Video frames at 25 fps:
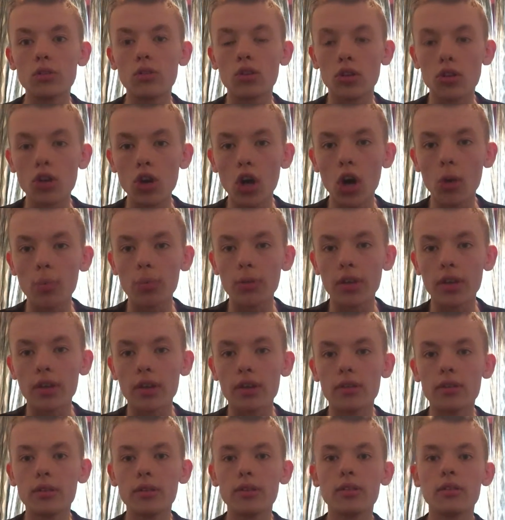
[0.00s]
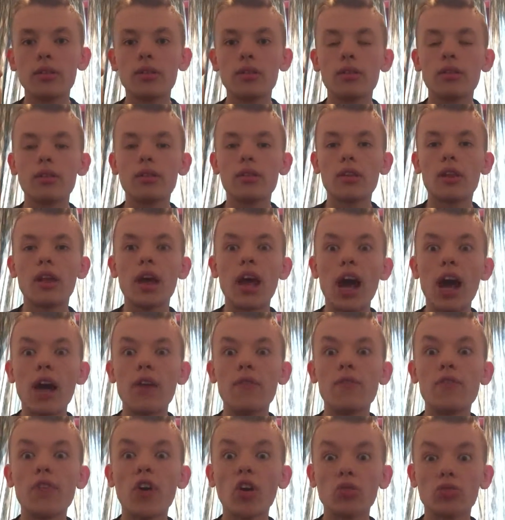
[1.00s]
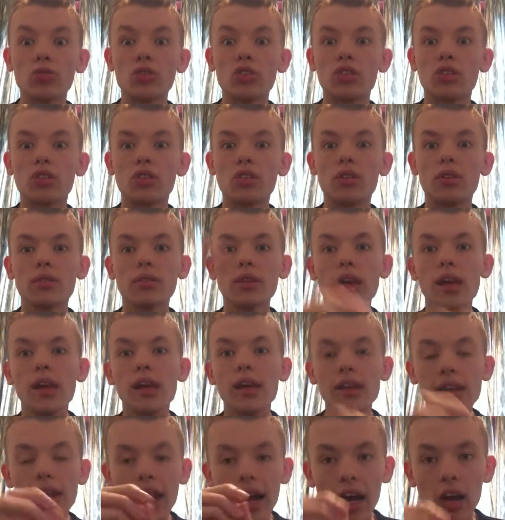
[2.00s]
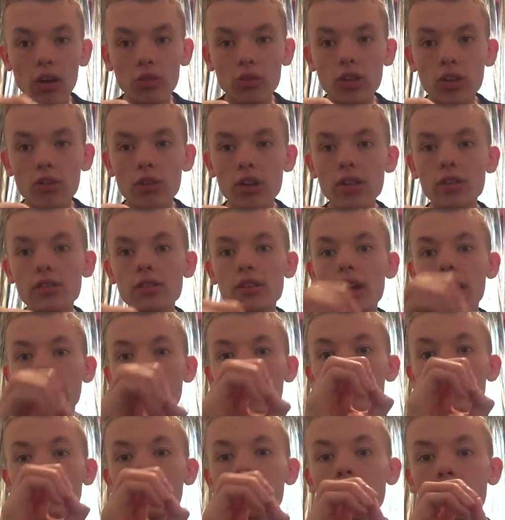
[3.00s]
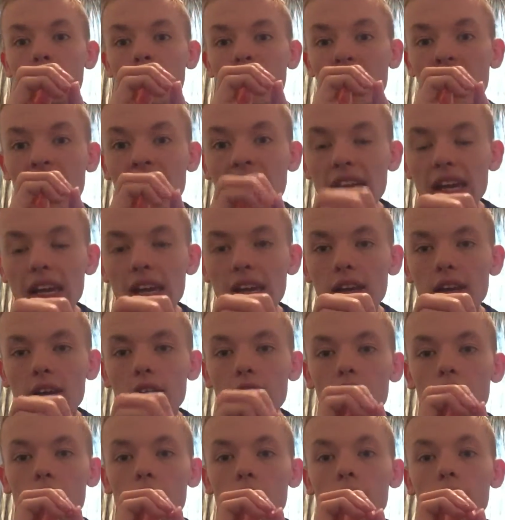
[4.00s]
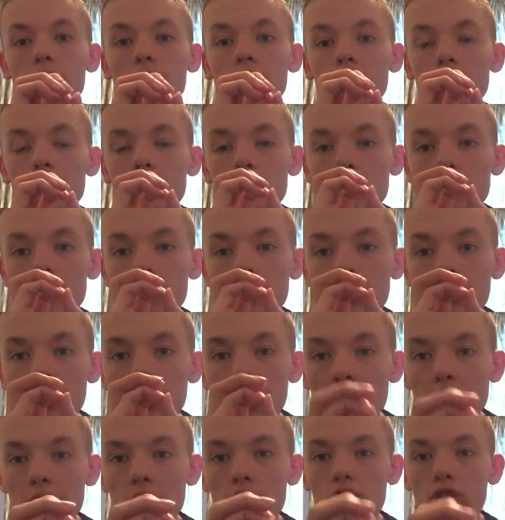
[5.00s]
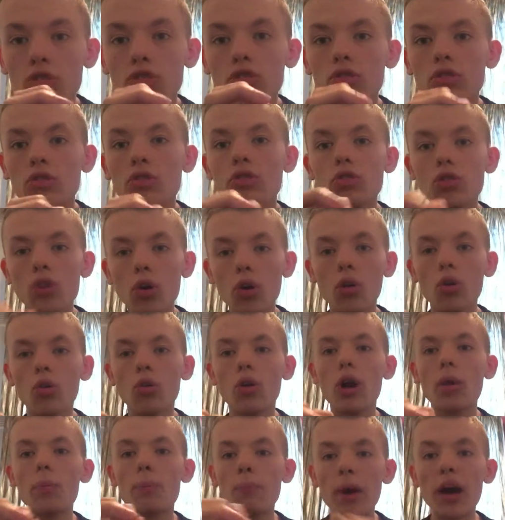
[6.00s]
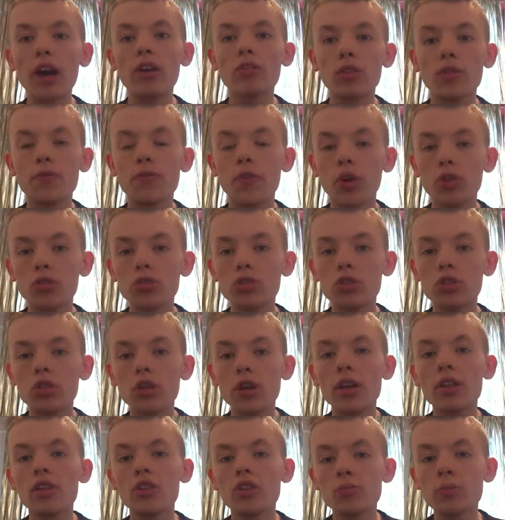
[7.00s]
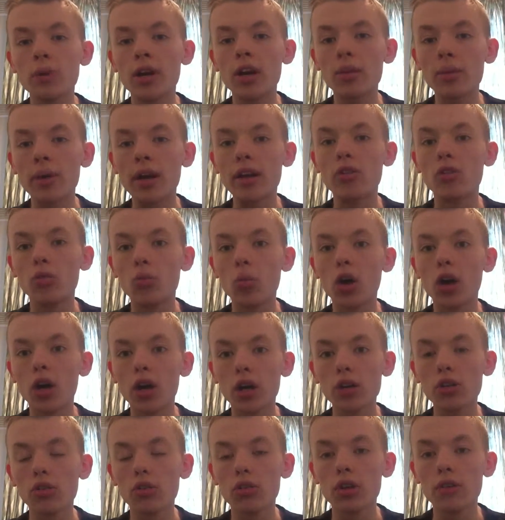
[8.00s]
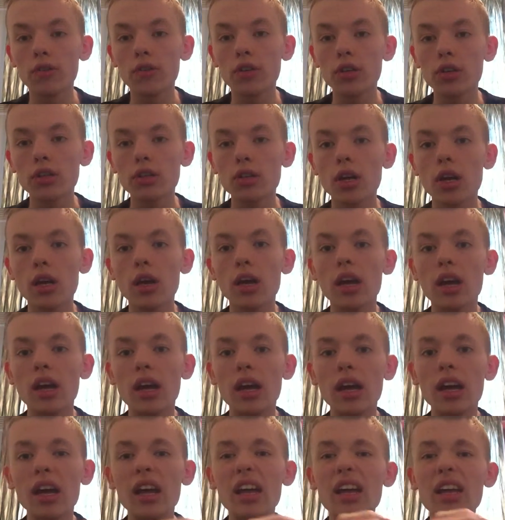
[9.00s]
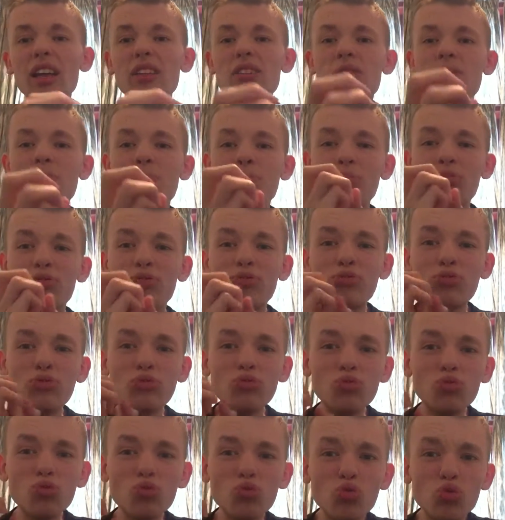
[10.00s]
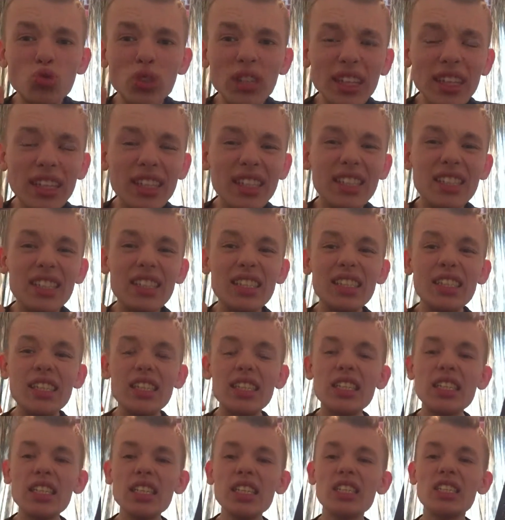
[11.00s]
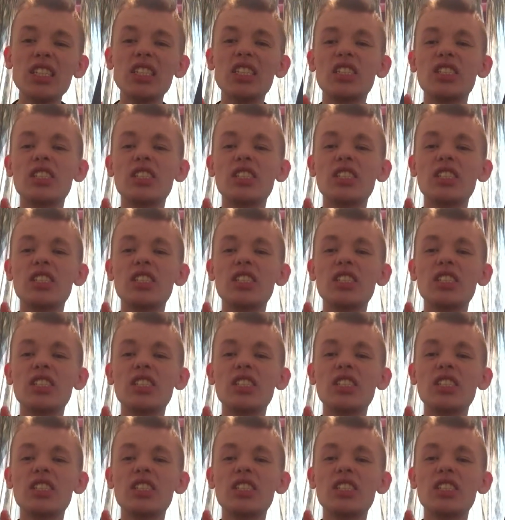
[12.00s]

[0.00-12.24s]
the Goblin, and Vulture. Now, there is a key thing you should know about the Vulture in the Spider-Man Noir universe. It's pretty